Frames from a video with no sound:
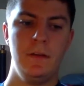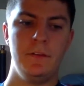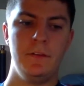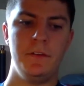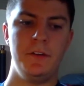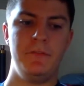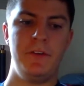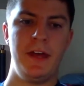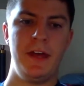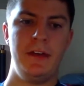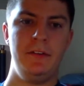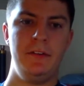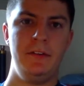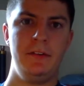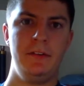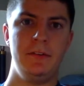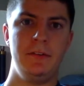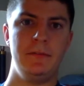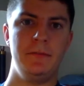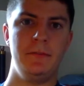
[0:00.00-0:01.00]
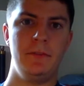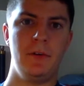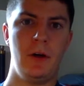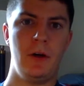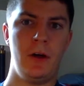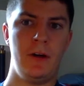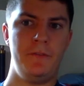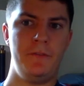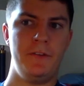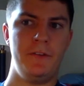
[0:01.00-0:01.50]
The Nevada
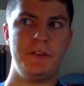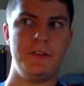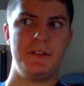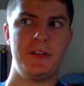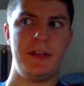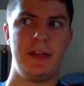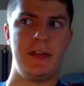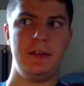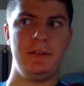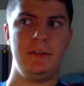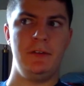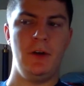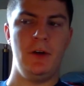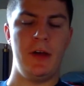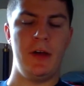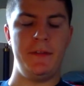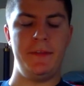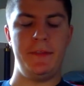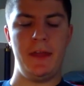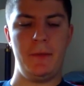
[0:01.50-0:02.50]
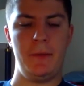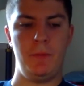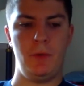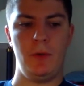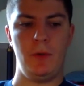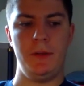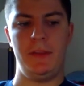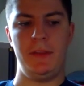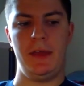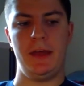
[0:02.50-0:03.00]
offense had gone at that
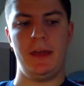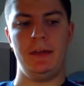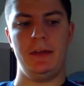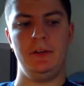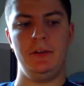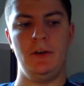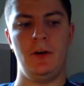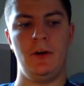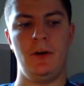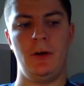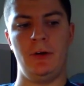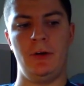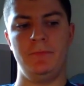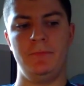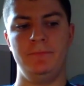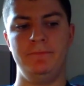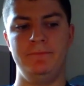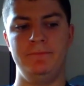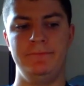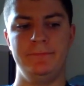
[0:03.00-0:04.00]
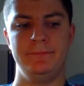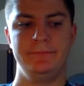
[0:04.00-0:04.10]
point. They had gone